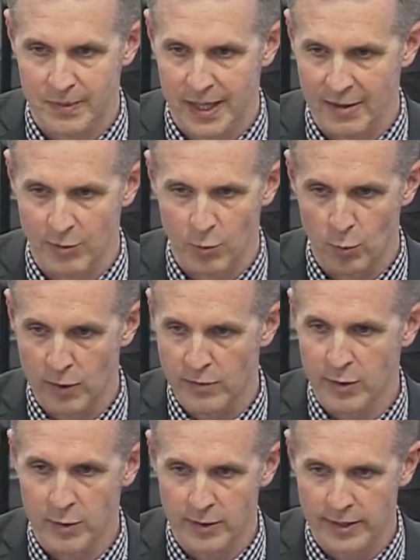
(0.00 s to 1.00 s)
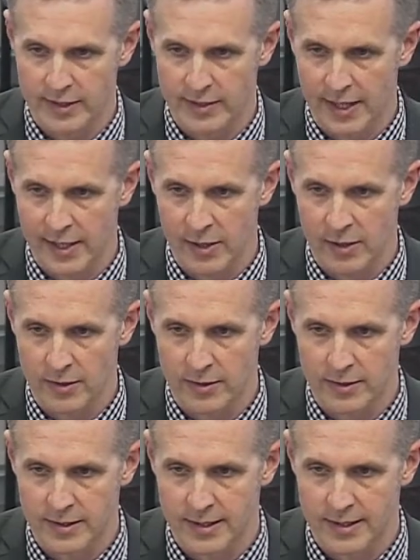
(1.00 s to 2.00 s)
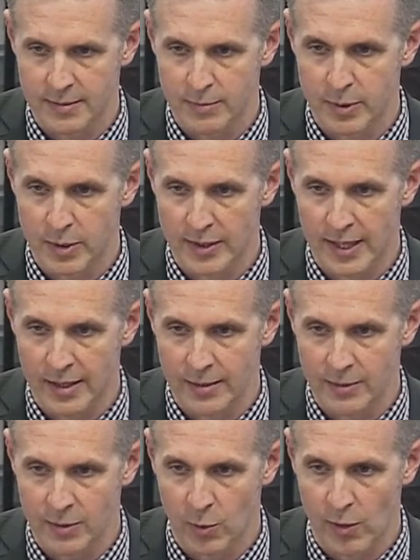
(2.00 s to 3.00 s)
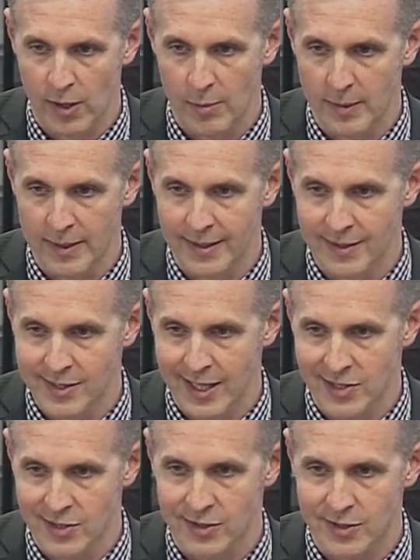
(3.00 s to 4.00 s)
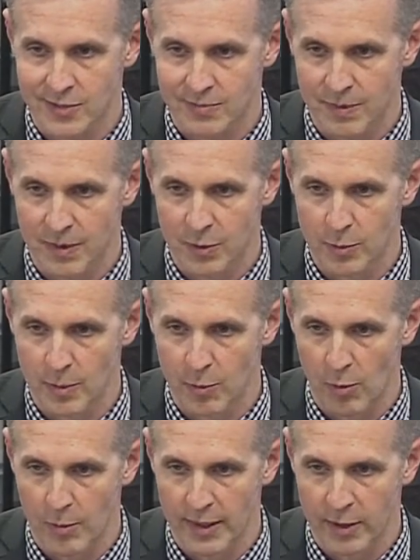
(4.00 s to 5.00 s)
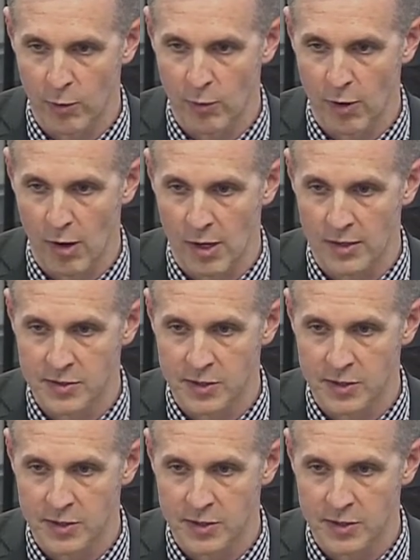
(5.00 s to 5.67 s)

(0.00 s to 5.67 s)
kind of reviewed the entire build-out requirement, and it's actually a little bit more money overall.